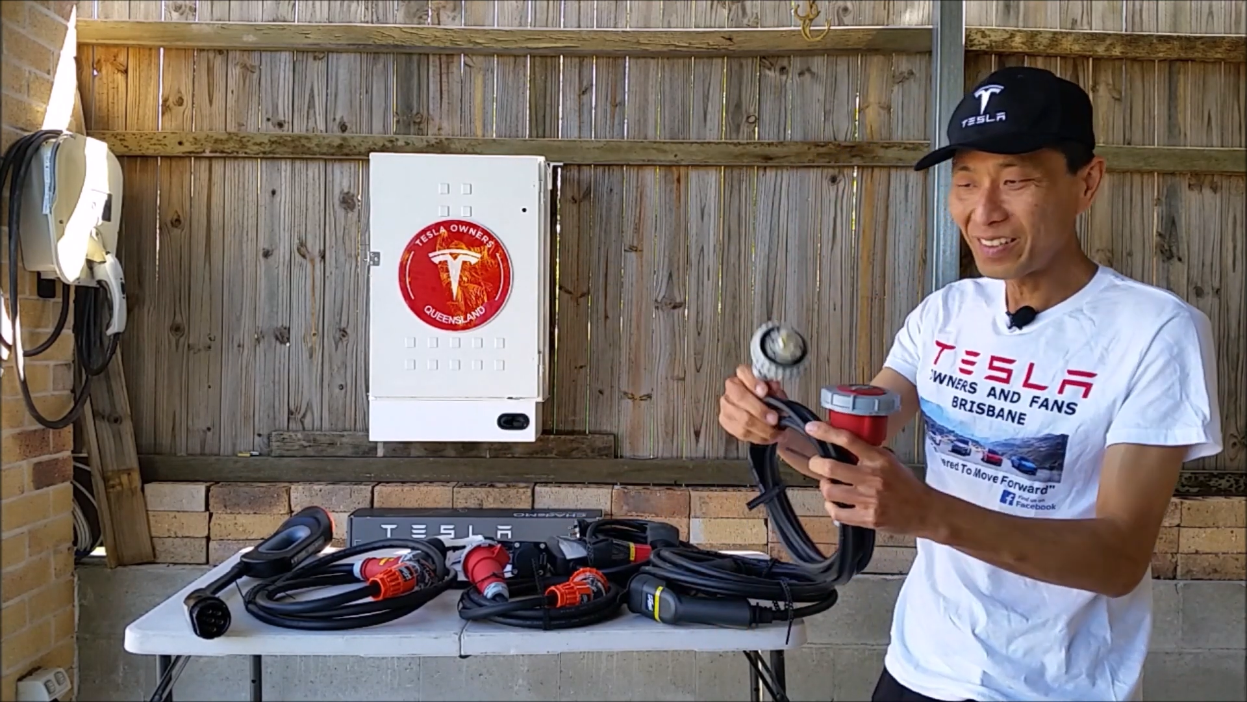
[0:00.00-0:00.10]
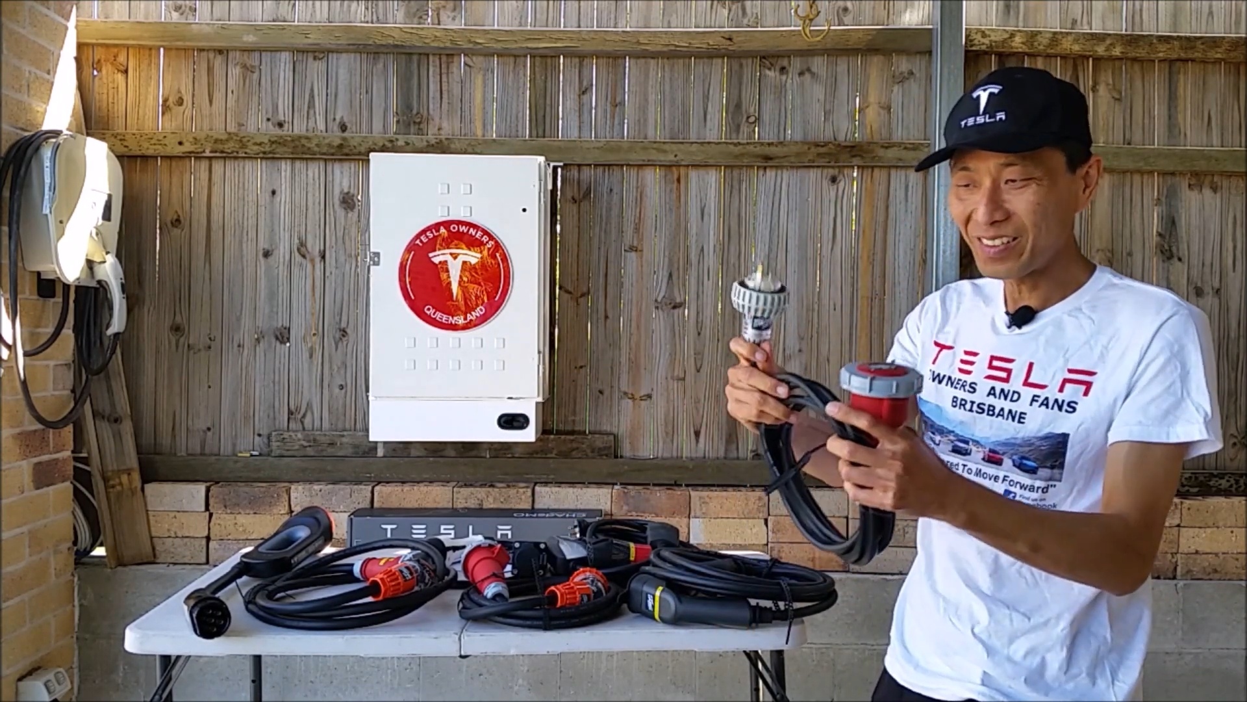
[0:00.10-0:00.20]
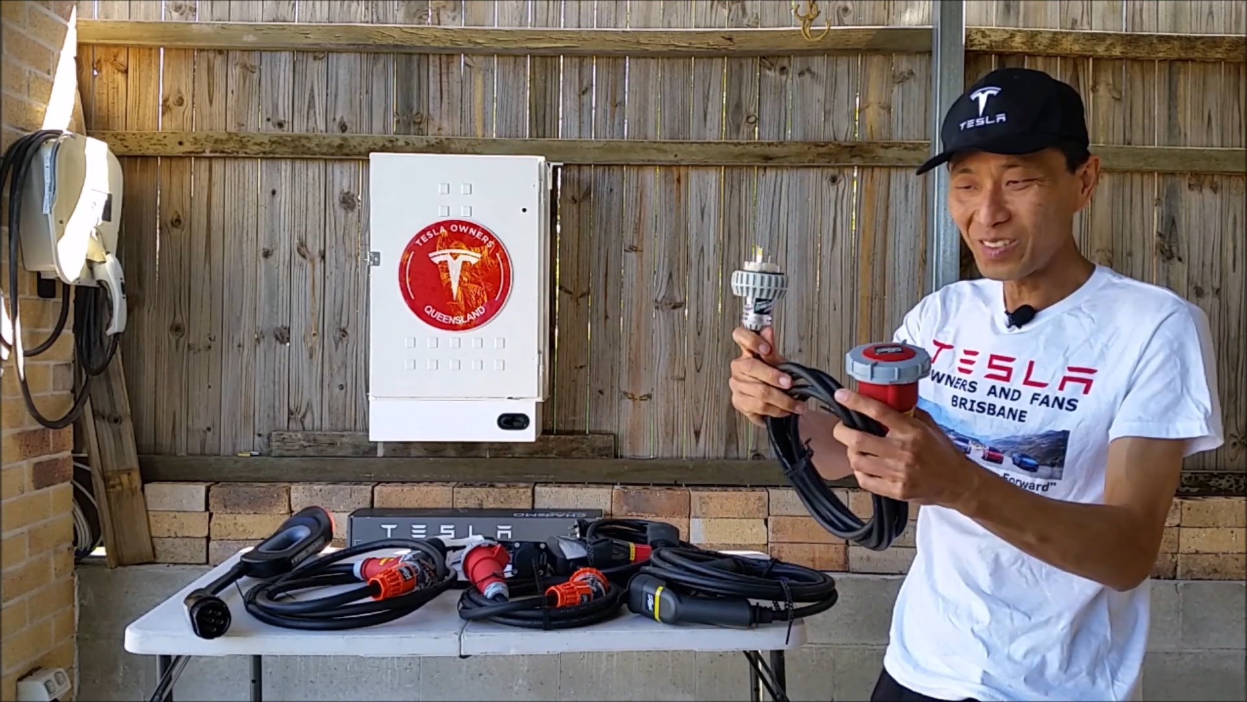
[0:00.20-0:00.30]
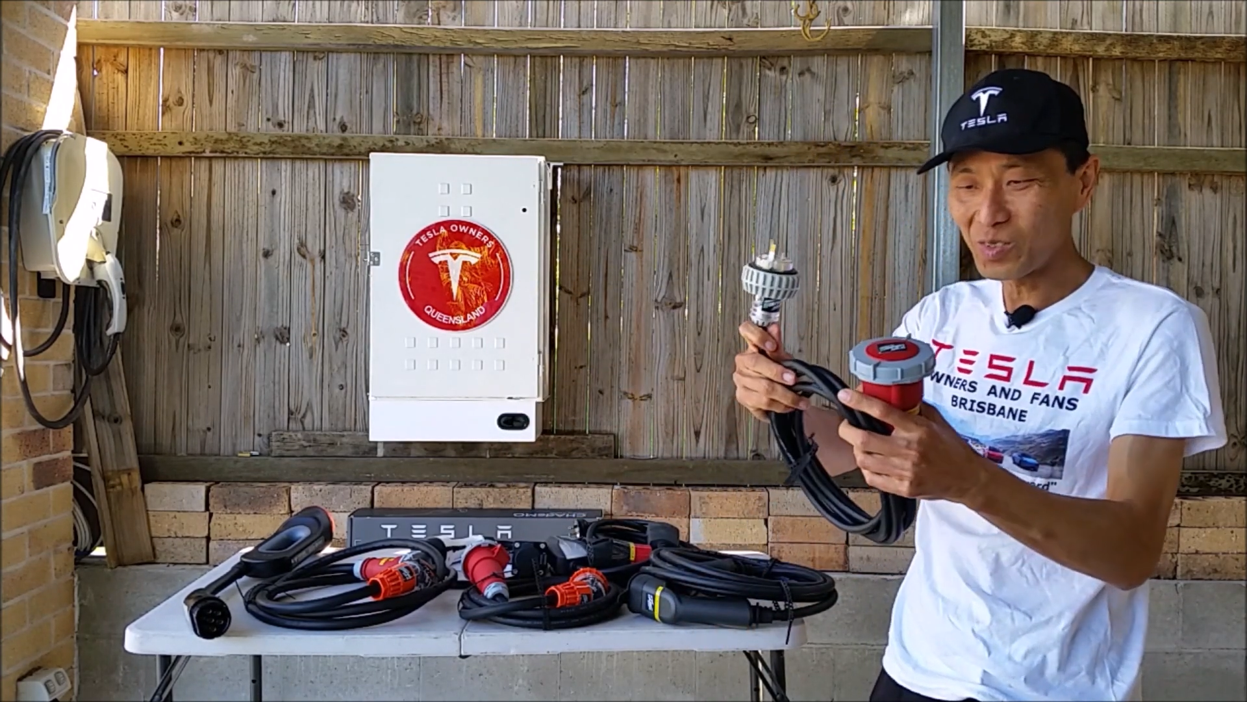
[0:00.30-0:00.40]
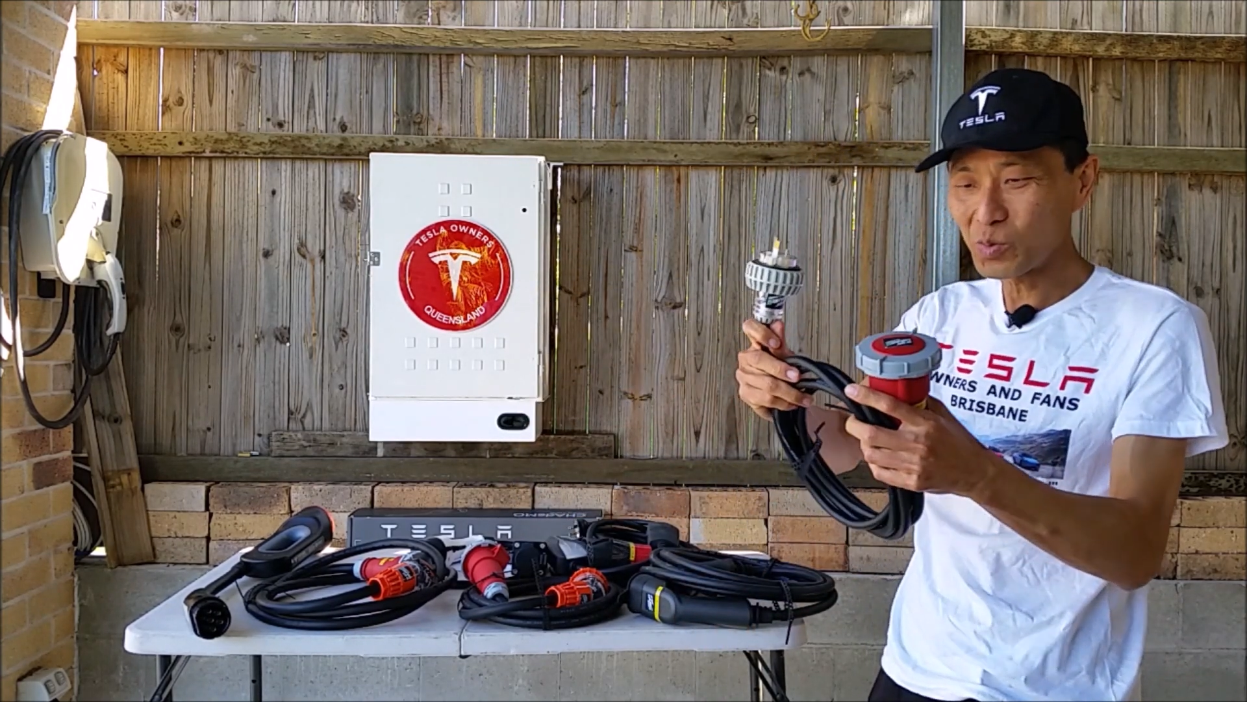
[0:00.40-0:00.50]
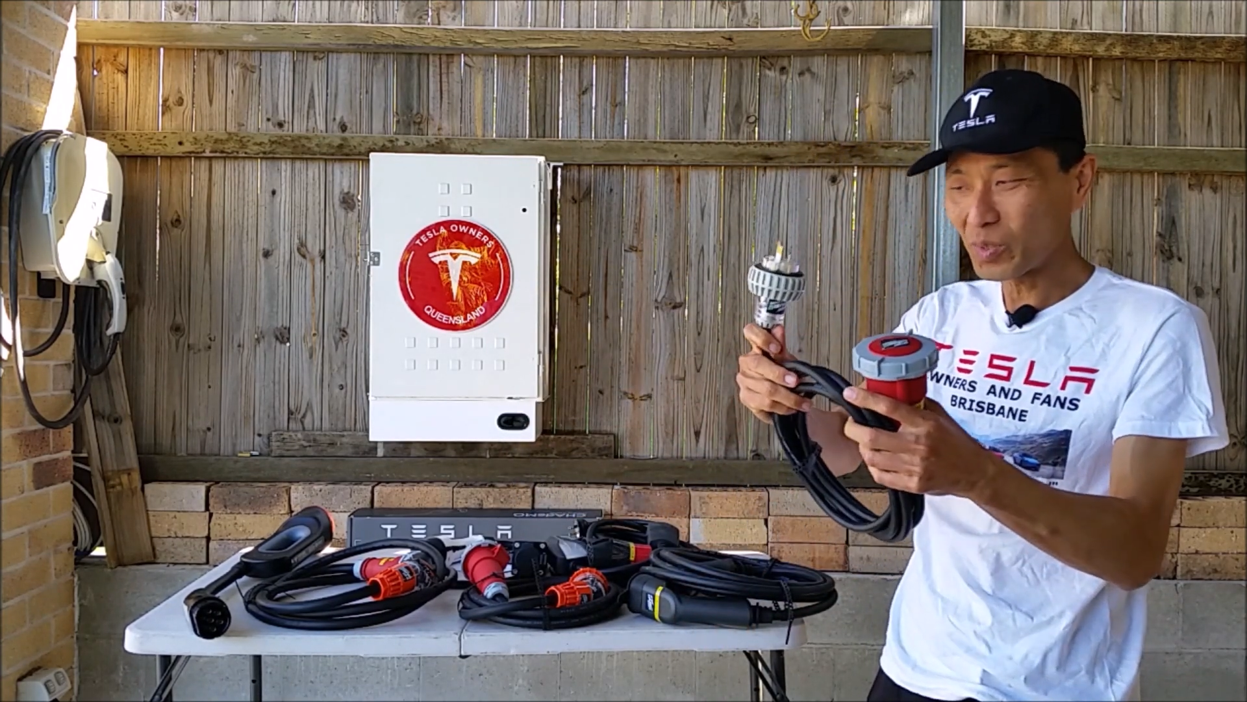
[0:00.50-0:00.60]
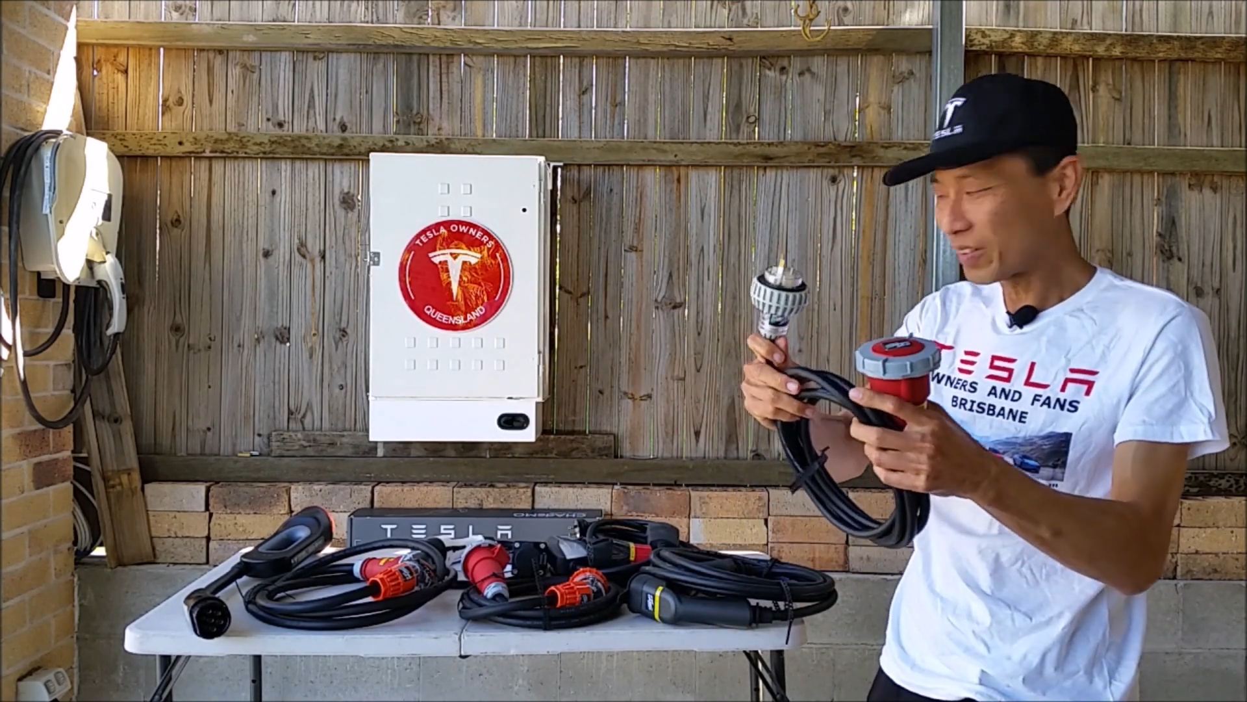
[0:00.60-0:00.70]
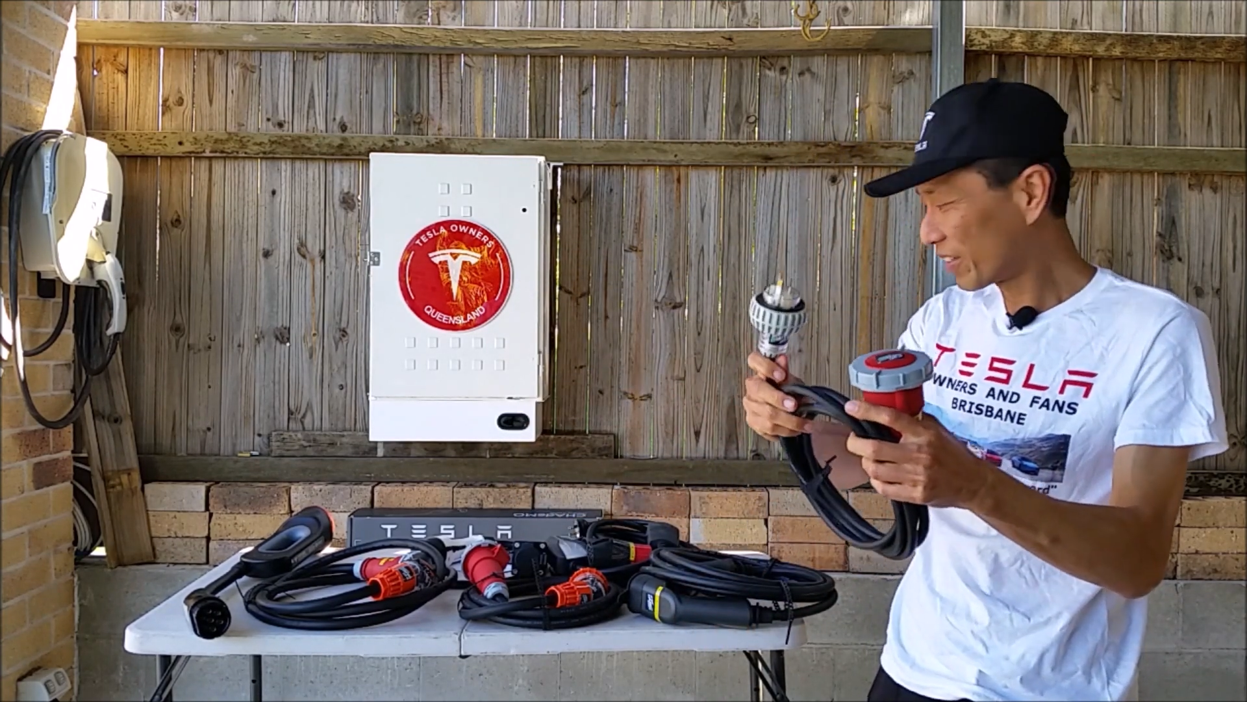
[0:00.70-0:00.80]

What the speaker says: you could use one